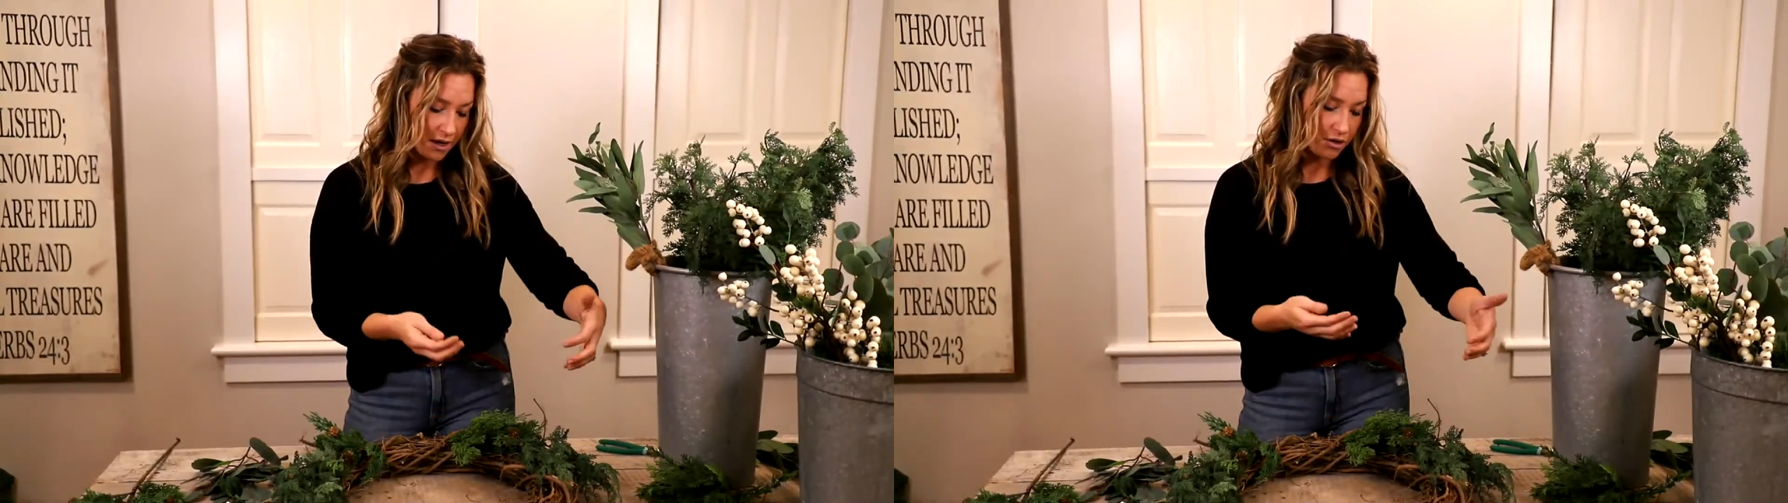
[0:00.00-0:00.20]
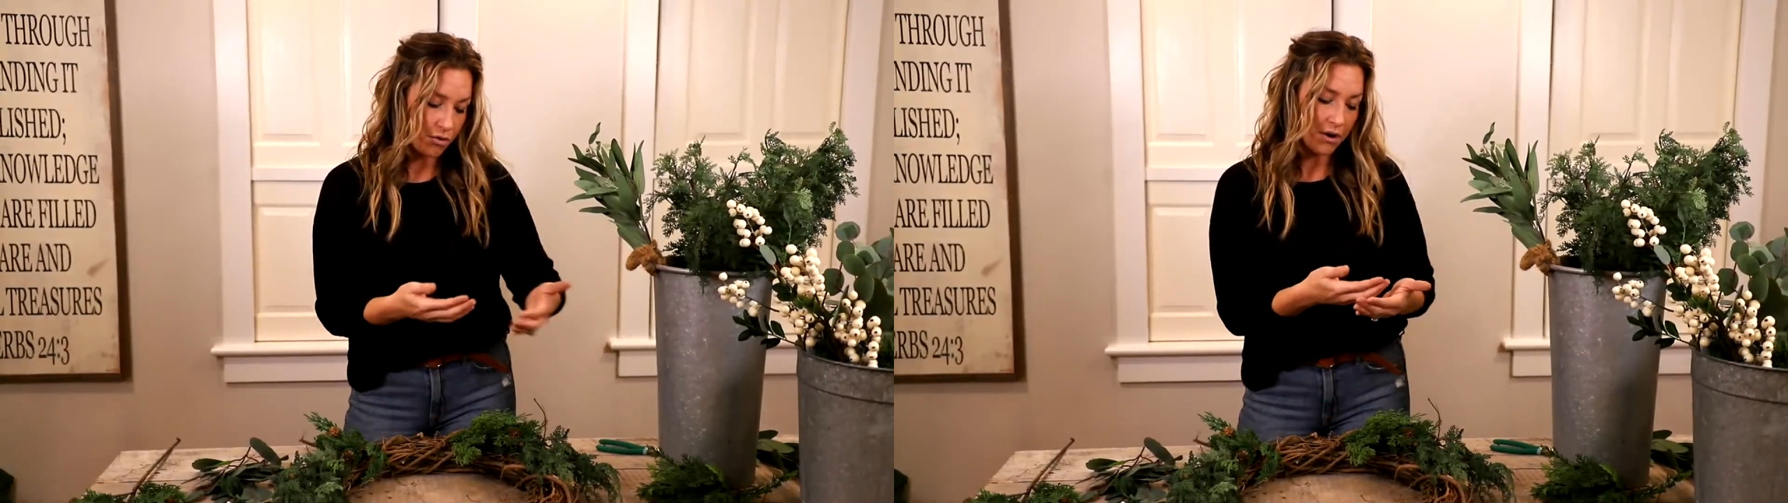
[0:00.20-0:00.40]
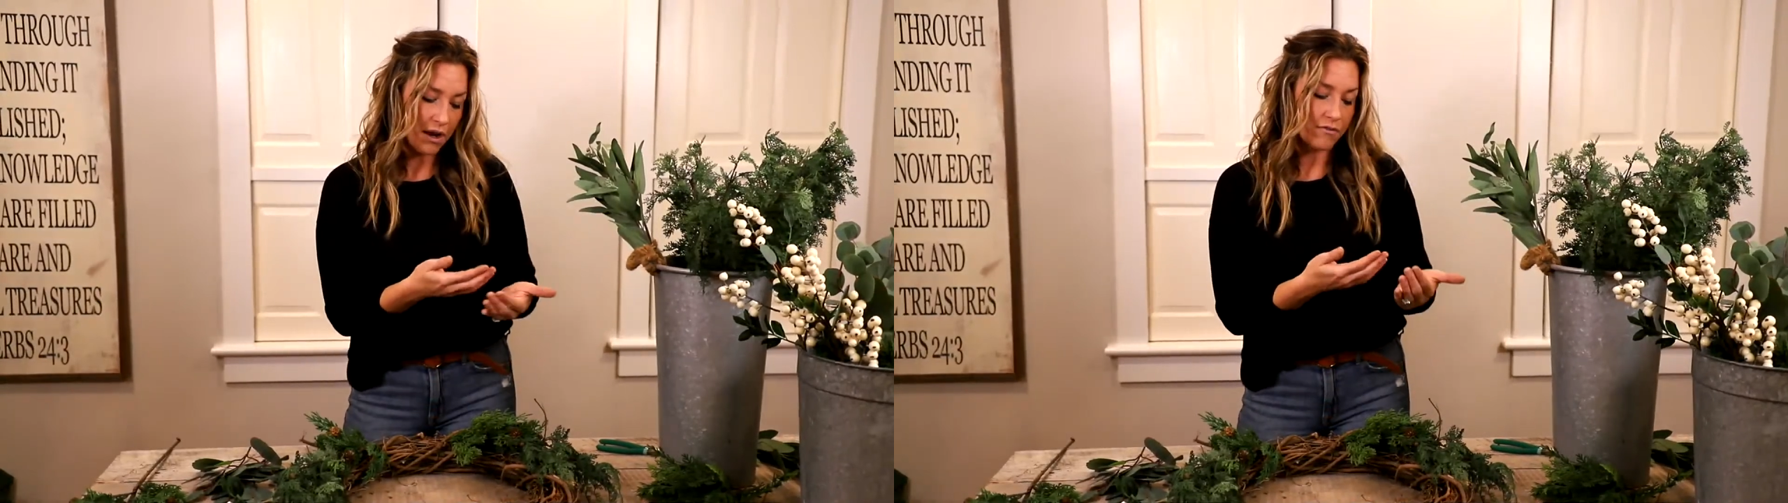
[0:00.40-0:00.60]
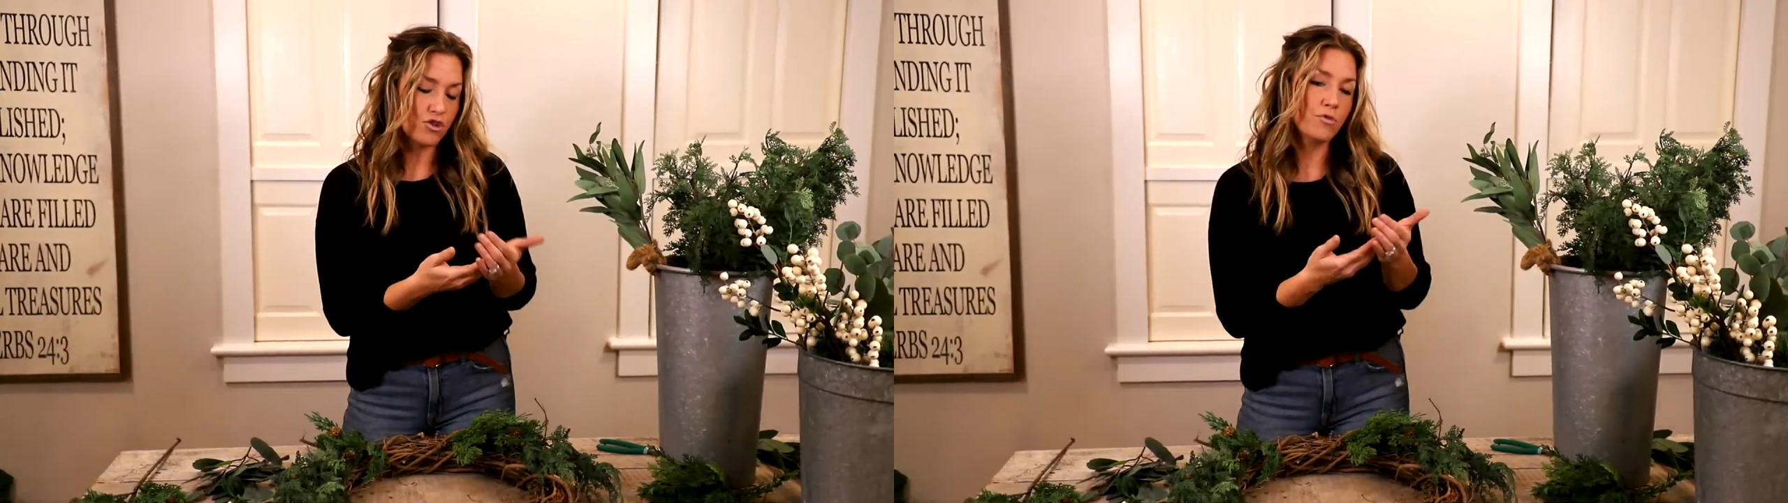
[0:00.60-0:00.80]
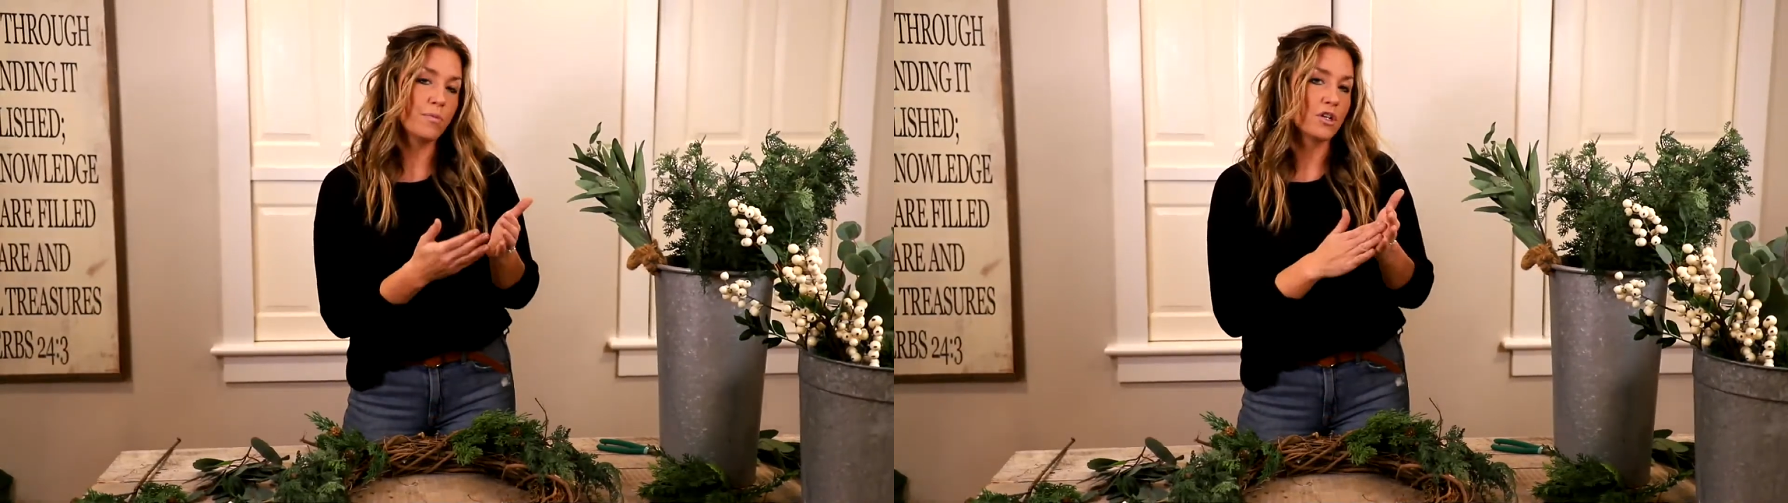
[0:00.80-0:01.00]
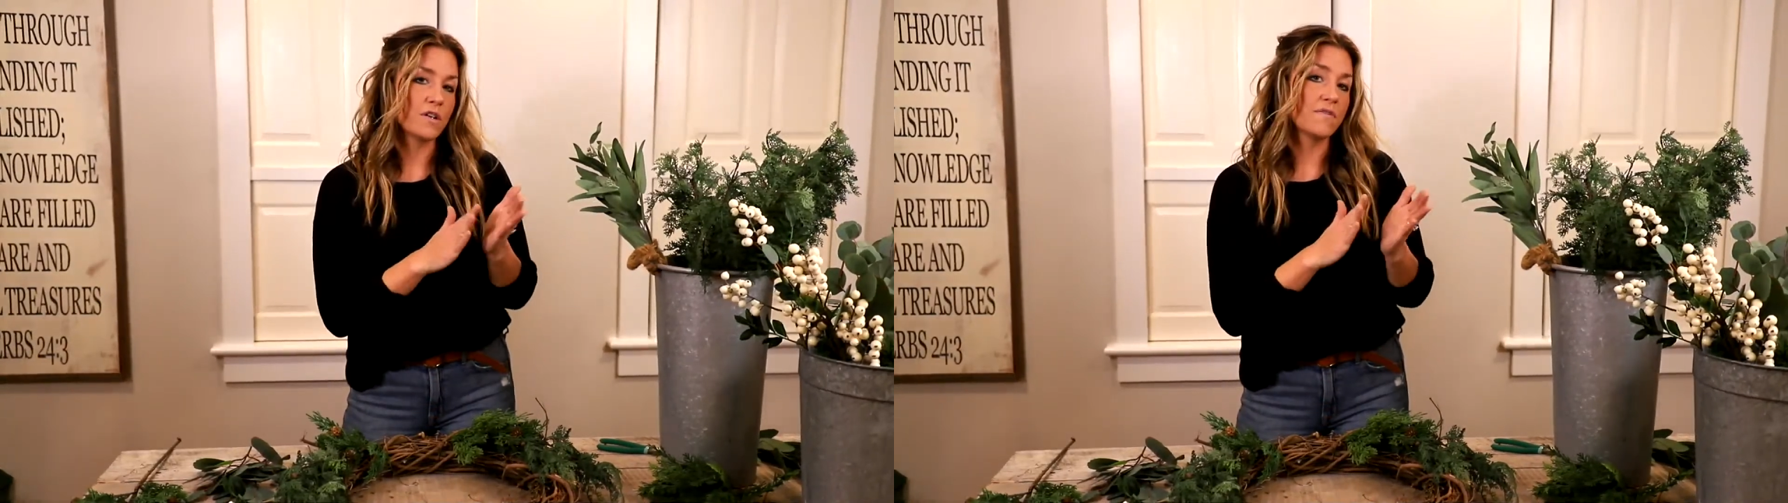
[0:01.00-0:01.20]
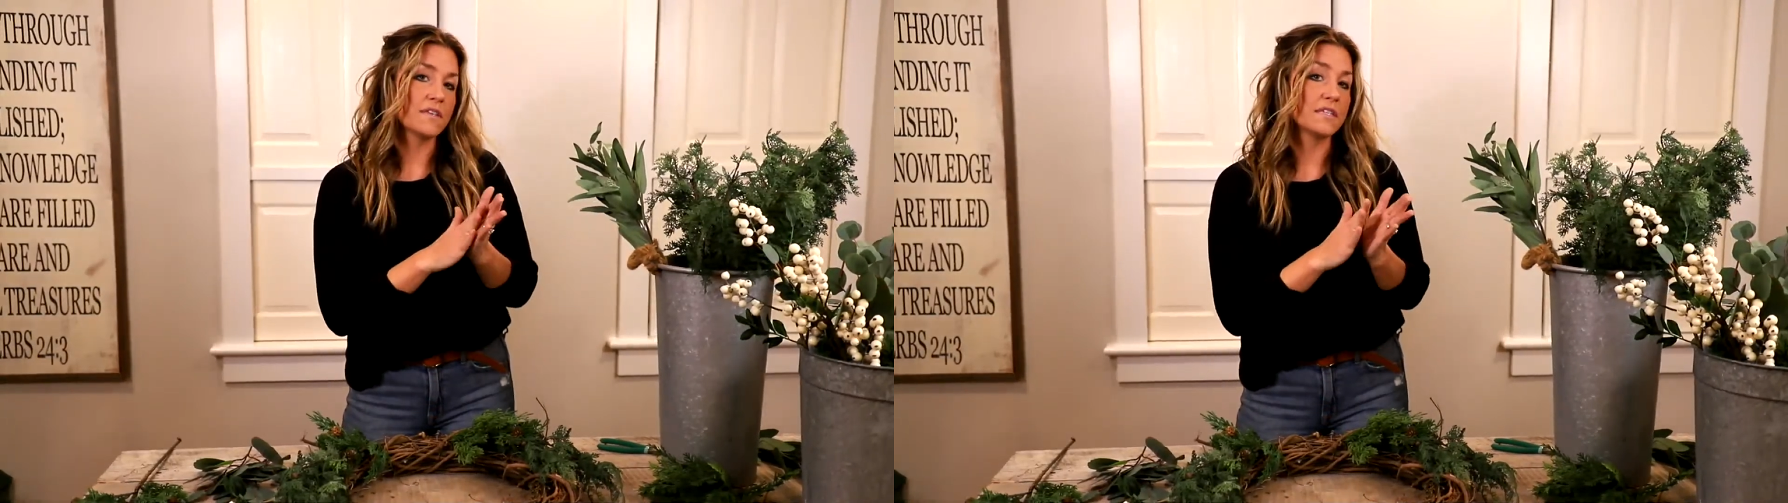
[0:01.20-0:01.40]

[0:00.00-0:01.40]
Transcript: I don't have too much of the